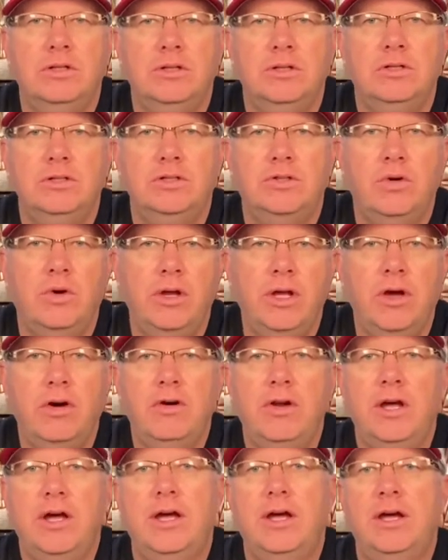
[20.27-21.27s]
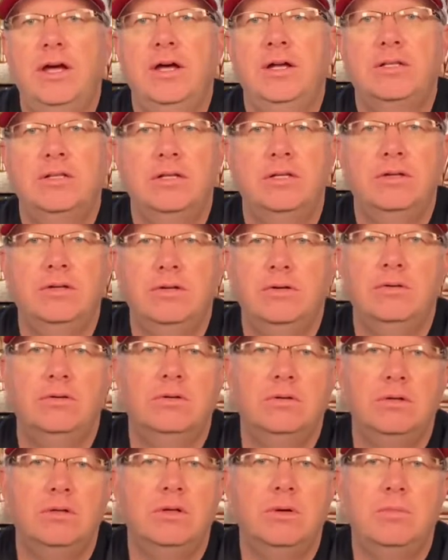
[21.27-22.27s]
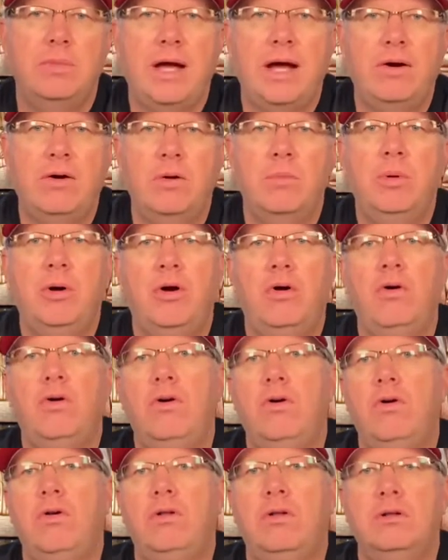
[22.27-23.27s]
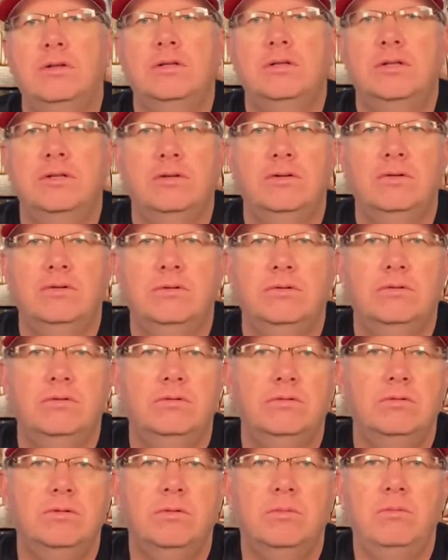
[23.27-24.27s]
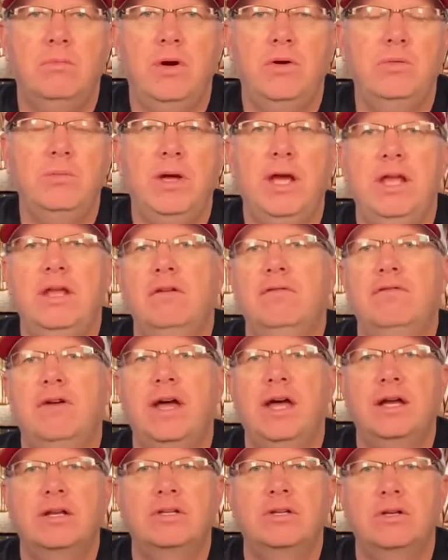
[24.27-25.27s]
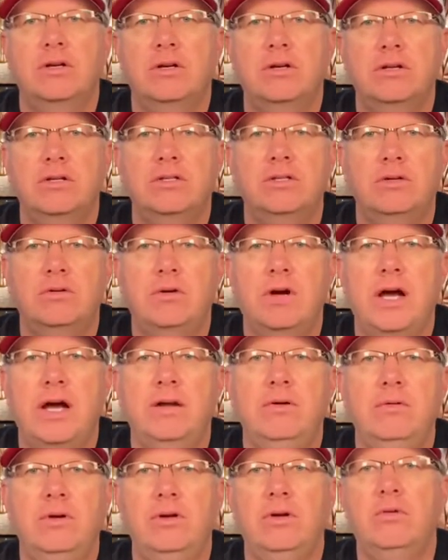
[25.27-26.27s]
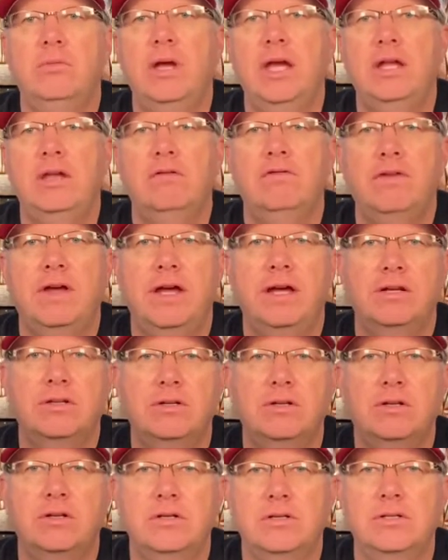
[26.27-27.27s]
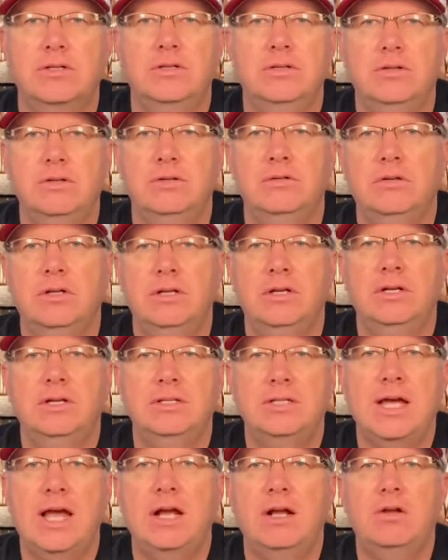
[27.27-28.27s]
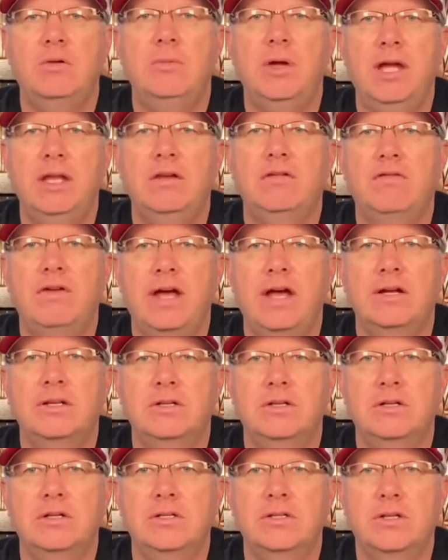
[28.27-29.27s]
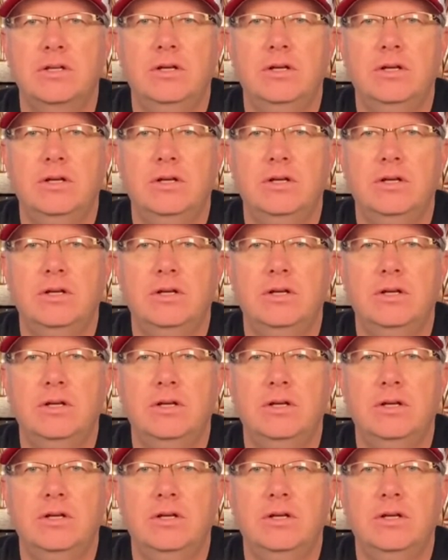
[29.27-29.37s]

Toyota to power pole to boat manufacturers to rod and reel manufacturers to tackle manufacturers.